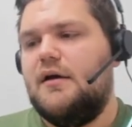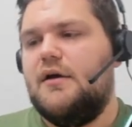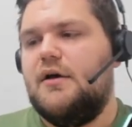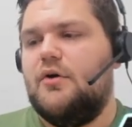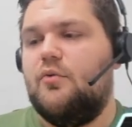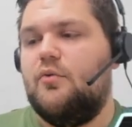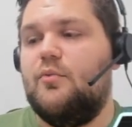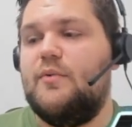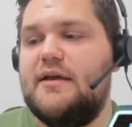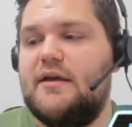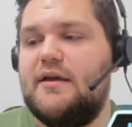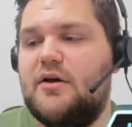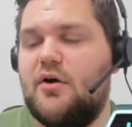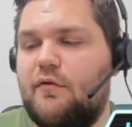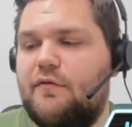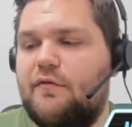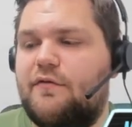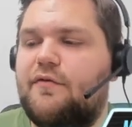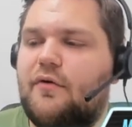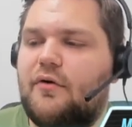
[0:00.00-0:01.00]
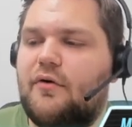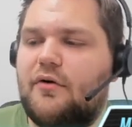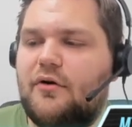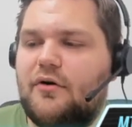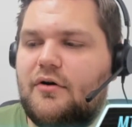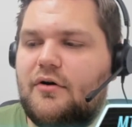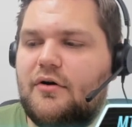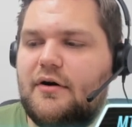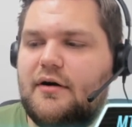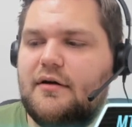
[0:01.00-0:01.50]
we go
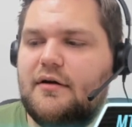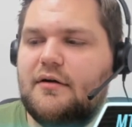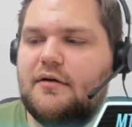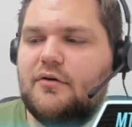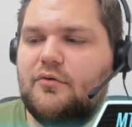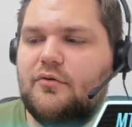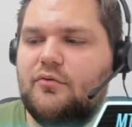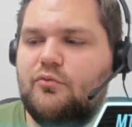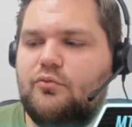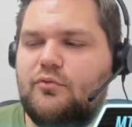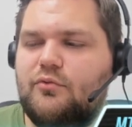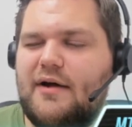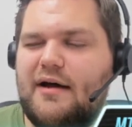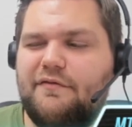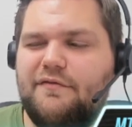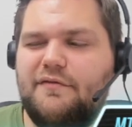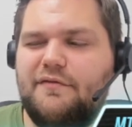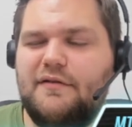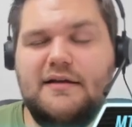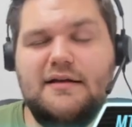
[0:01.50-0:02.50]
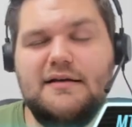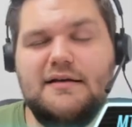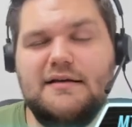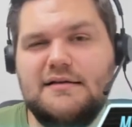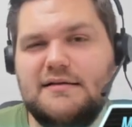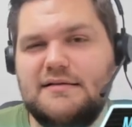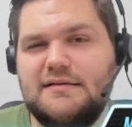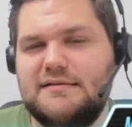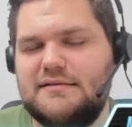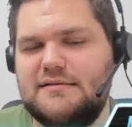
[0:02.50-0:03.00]
for
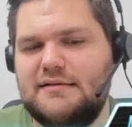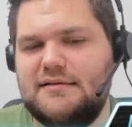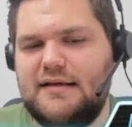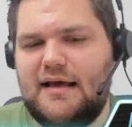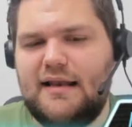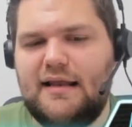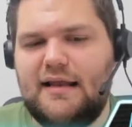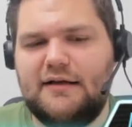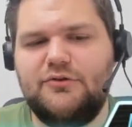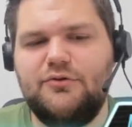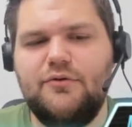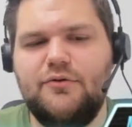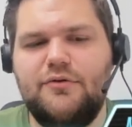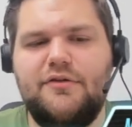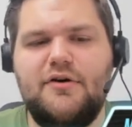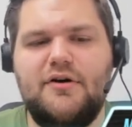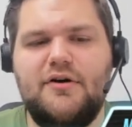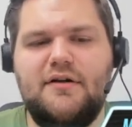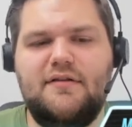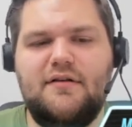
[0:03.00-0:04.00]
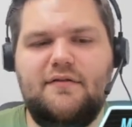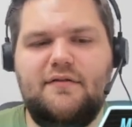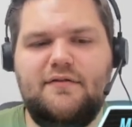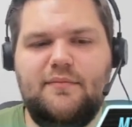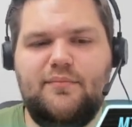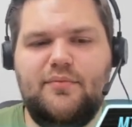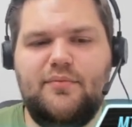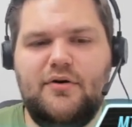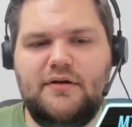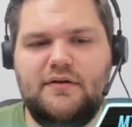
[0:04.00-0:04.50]
roughly, yeah, like 2/3 of the
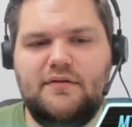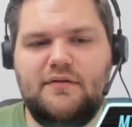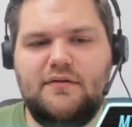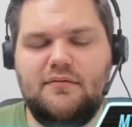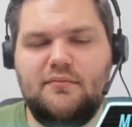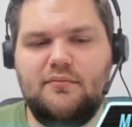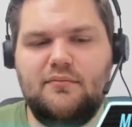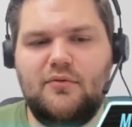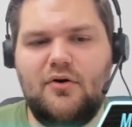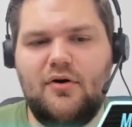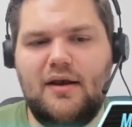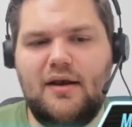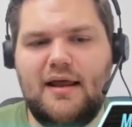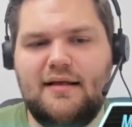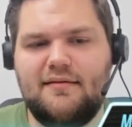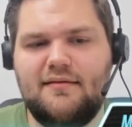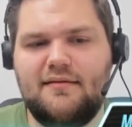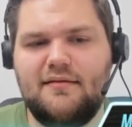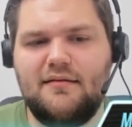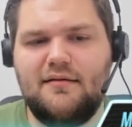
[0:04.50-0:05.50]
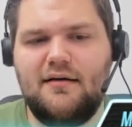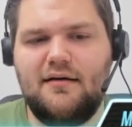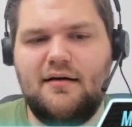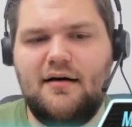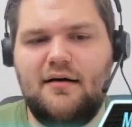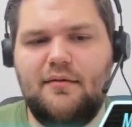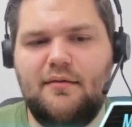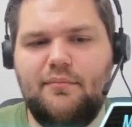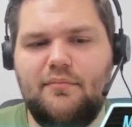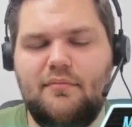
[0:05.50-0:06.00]
pot, more or less.
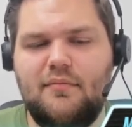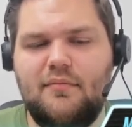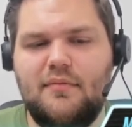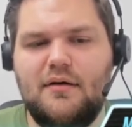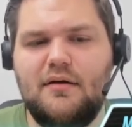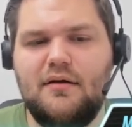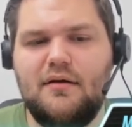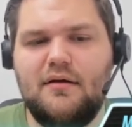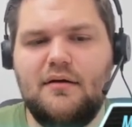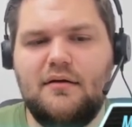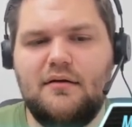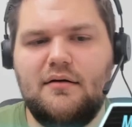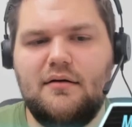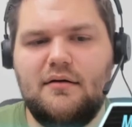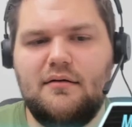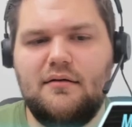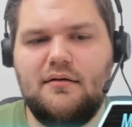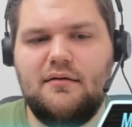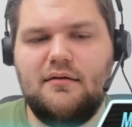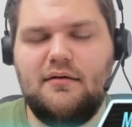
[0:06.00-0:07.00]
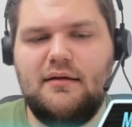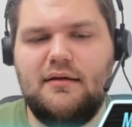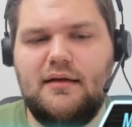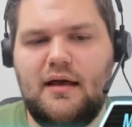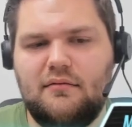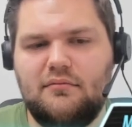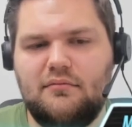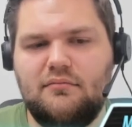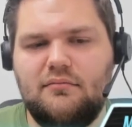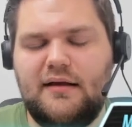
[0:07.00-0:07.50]

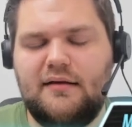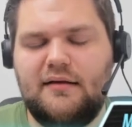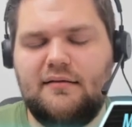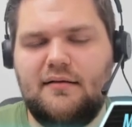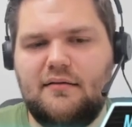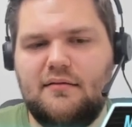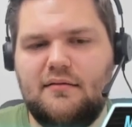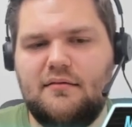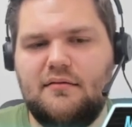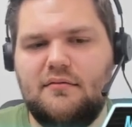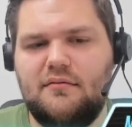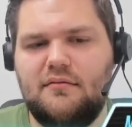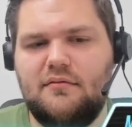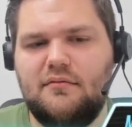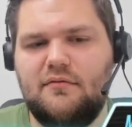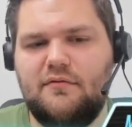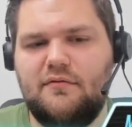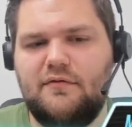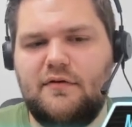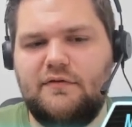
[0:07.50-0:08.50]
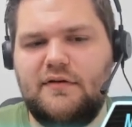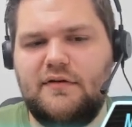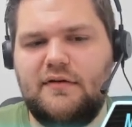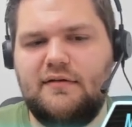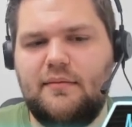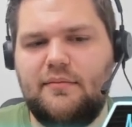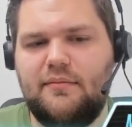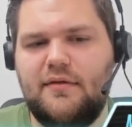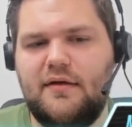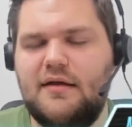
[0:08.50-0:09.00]
Yeah, makes sense. 50
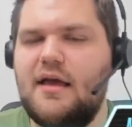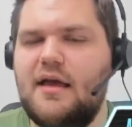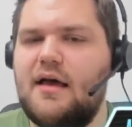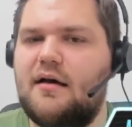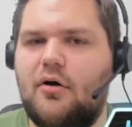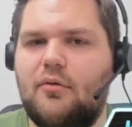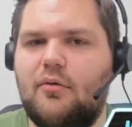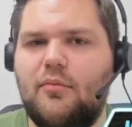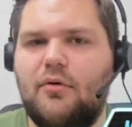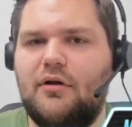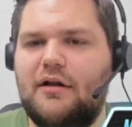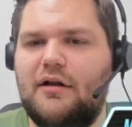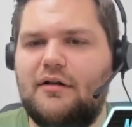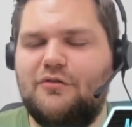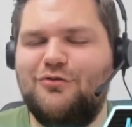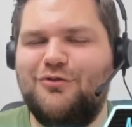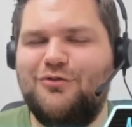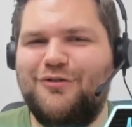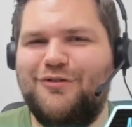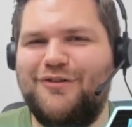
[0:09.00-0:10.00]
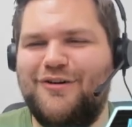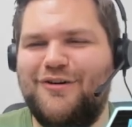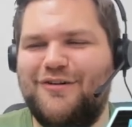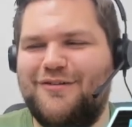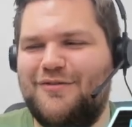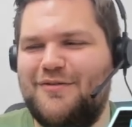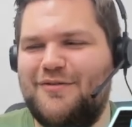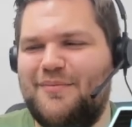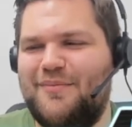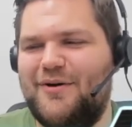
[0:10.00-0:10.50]
something, yeah, or more or less 2/3
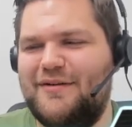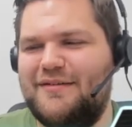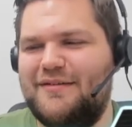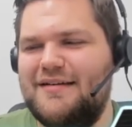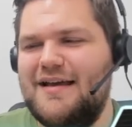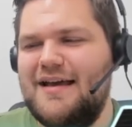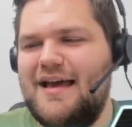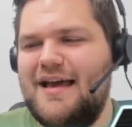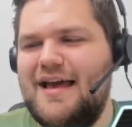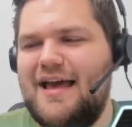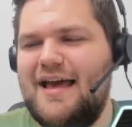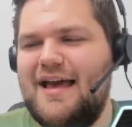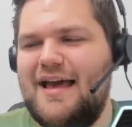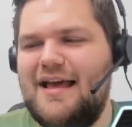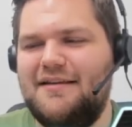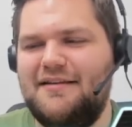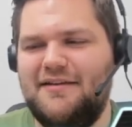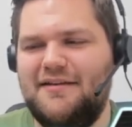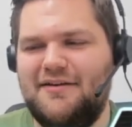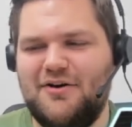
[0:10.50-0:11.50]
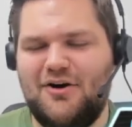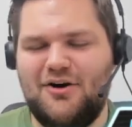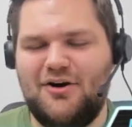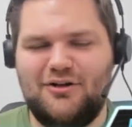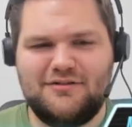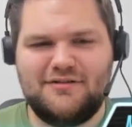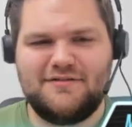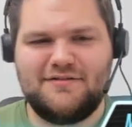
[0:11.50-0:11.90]
of the pot, and he calls.